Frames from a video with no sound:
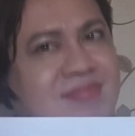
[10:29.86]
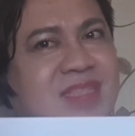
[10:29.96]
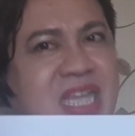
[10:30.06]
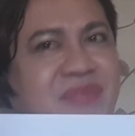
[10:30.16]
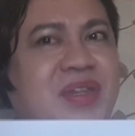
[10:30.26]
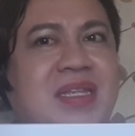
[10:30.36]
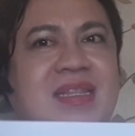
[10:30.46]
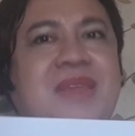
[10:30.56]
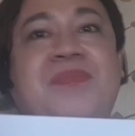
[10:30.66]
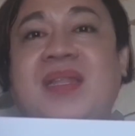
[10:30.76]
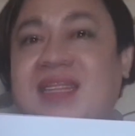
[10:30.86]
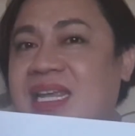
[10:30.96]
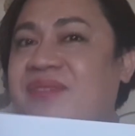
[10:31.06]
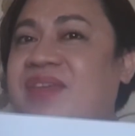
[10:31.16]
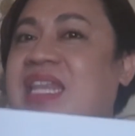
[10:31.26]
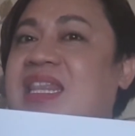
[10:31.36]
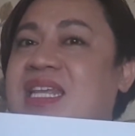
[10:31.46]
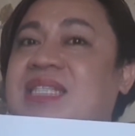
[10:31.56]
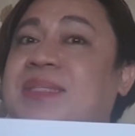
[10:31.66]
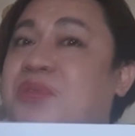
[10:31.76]
definitely believe in
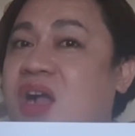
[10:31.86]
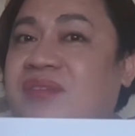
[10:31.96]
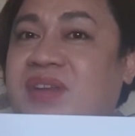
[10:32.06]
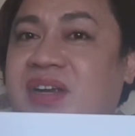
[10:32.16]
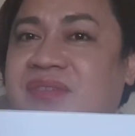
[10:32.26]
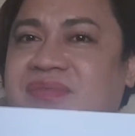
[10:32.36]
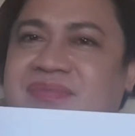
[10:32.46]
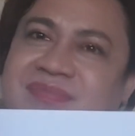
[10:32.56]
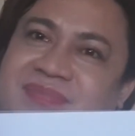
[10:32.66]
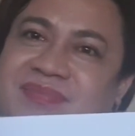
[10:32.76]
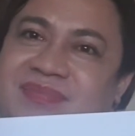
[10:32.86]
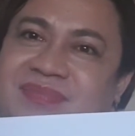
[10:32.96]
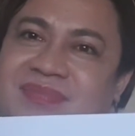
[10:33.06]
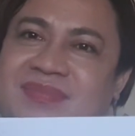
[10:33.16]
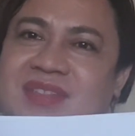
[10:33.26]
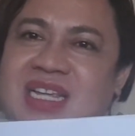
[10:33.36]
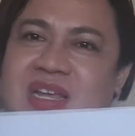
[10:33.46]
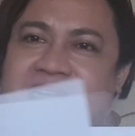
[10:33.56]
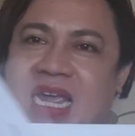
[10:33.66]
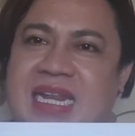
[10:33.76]
this proverb.
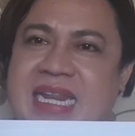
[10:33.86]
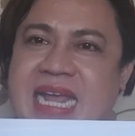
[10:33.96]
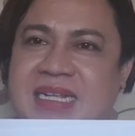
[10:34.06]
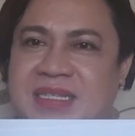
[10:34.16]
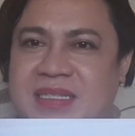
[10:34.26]
Okay, next,